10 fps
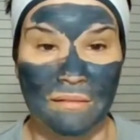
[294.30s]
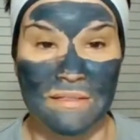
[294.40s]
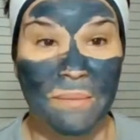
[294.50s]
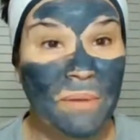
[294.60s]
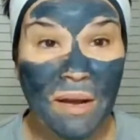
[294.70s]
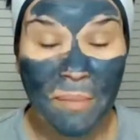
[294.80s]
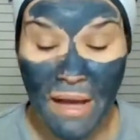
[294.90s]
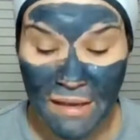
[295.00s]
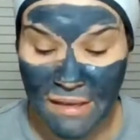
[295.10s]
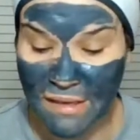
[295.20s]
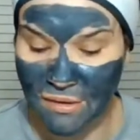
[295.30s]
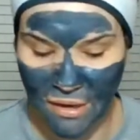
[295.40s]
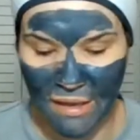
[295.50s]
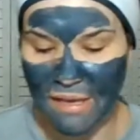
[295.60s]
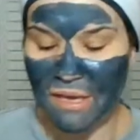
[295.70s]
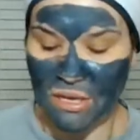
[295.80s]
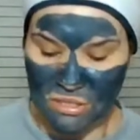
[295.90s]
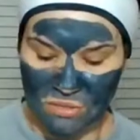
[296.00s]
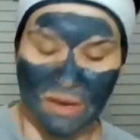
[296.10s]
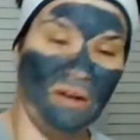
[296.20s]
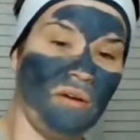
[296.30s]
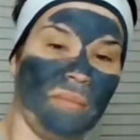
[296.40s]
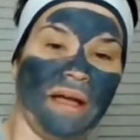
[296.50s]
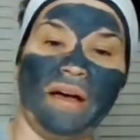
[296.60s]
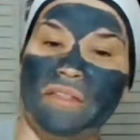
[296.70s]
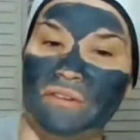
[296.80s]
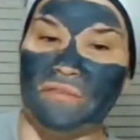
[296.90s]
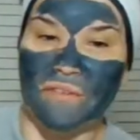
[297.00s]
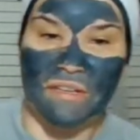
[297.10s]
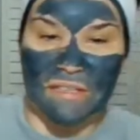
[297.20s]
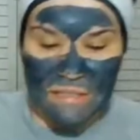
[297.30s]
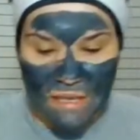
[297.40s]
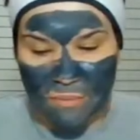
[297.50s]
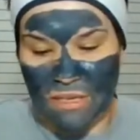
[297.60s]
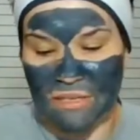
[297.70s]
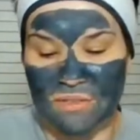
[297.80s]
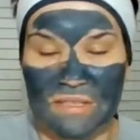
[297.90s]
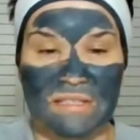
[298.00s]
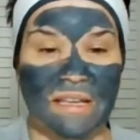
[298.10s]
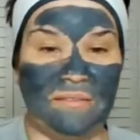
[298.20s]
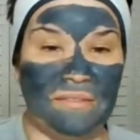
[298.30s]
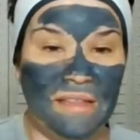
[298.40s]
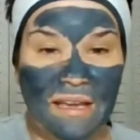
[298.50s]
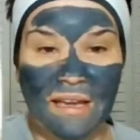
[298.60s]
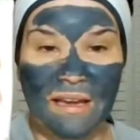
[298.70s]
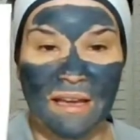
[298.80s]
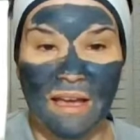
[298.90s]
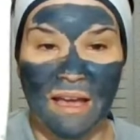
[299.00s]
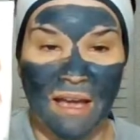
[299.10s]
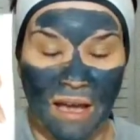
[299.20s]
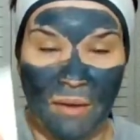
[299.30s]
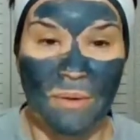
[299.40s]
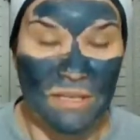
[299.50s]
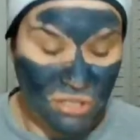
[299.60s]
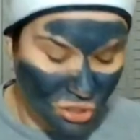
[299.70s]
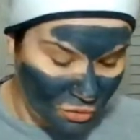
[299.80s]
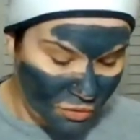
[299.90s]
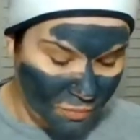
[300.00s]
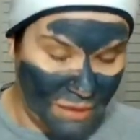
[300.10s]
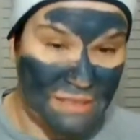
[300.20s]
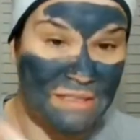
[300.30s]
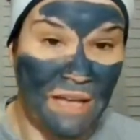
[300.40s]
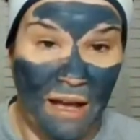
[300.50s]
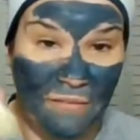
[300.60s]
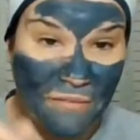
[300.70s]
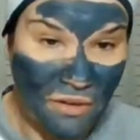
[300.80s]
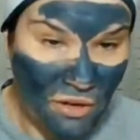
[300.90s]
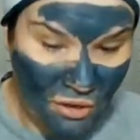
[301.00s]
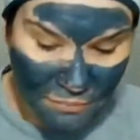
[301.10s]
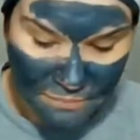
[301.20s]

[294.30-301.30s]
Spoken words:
Ziploc baggie, okay? So now on my other foot, I'm going to do the same thing. I'm going to start with my softener